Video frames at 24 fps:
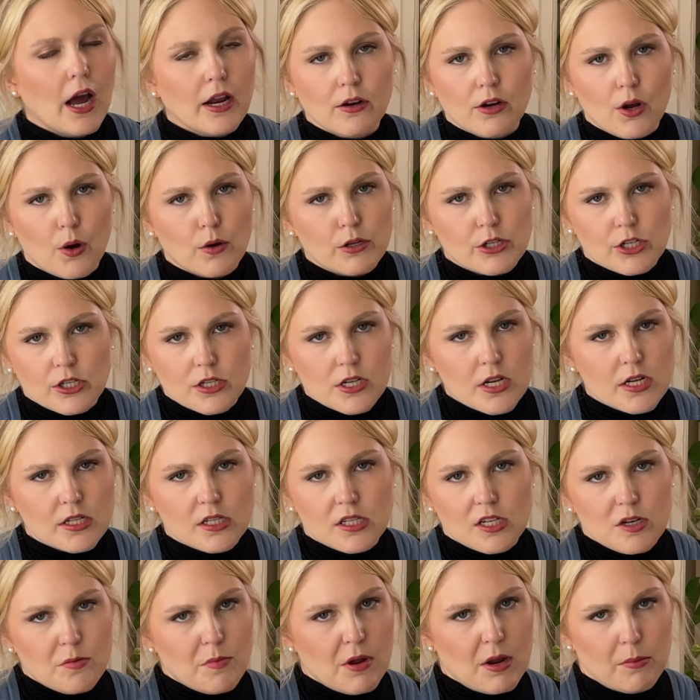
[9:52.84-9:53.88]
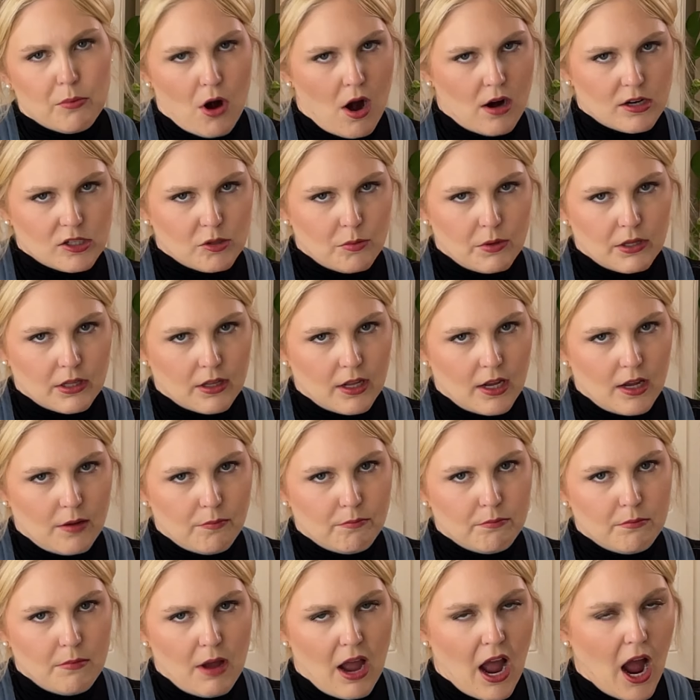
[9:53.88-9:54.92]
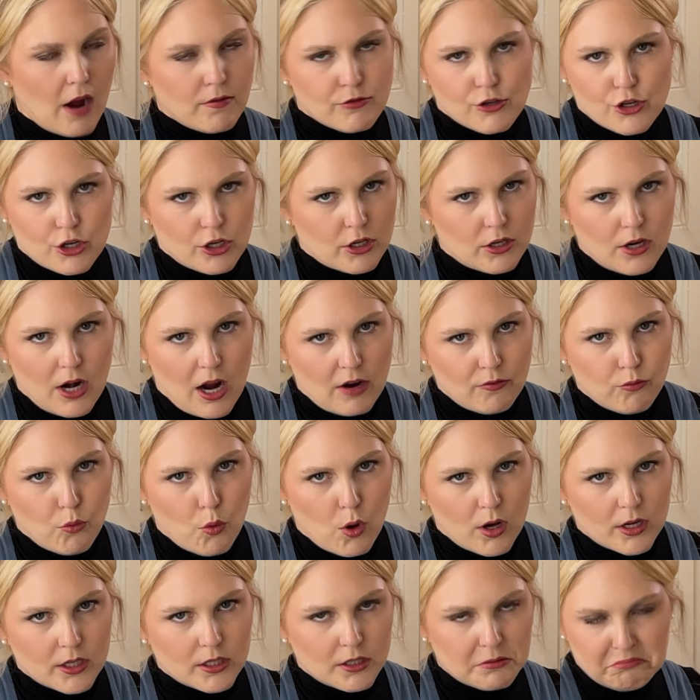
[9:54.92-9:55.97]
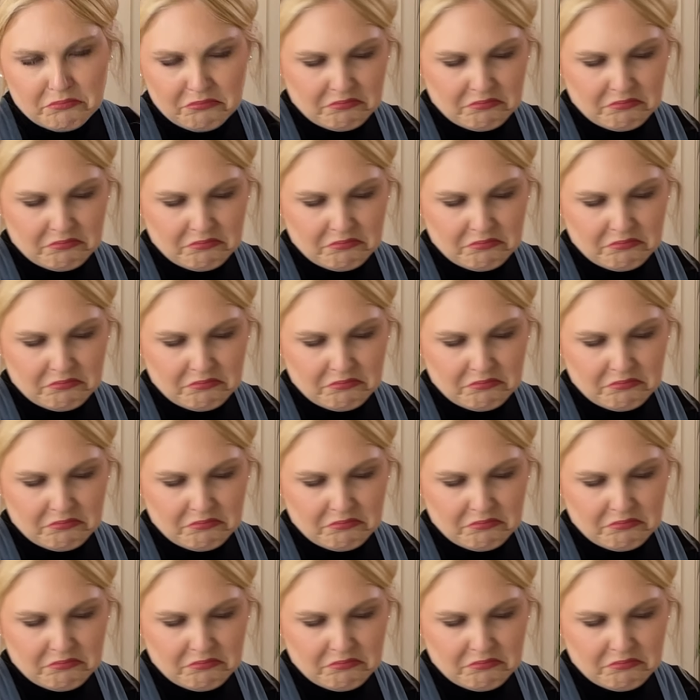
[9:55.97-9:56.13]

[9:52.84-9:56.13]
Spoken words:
don't know, it just needs to be approximately half sugar, half water.